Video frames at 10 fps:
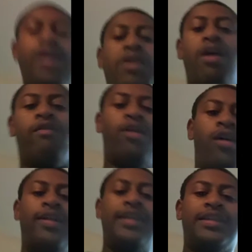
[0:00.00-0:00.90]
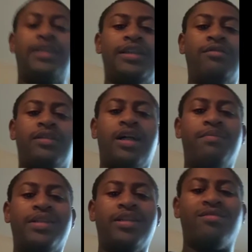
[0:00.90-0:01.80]
you have all these suits
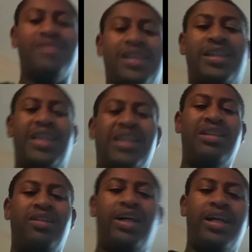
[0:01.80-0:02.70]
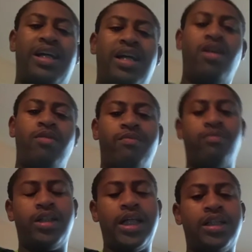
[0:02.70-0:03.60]
coming to the rescue. Like, he
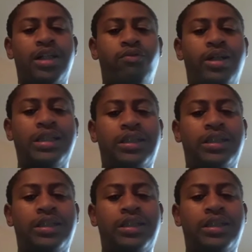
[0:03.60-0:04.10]
takes out one